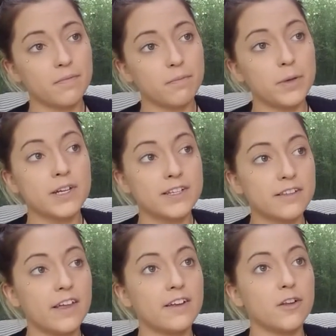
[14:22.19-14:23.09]

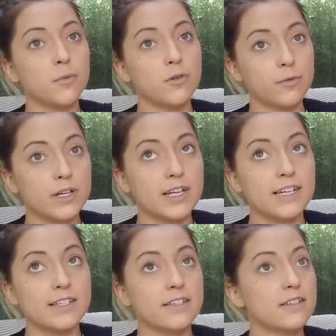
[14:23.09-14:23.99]
Because then you will
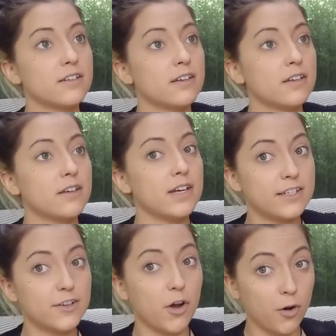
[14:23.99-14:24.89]
realize
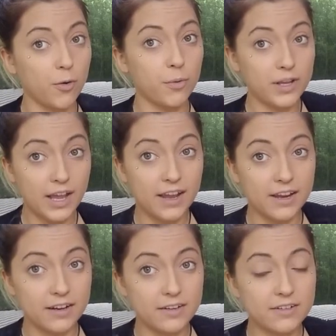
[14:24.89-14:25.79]
it's
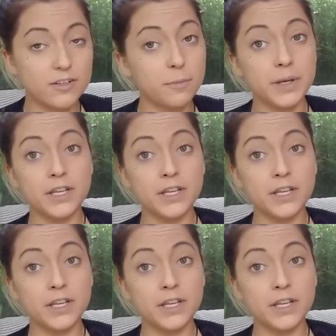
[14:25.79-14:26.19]
okay to be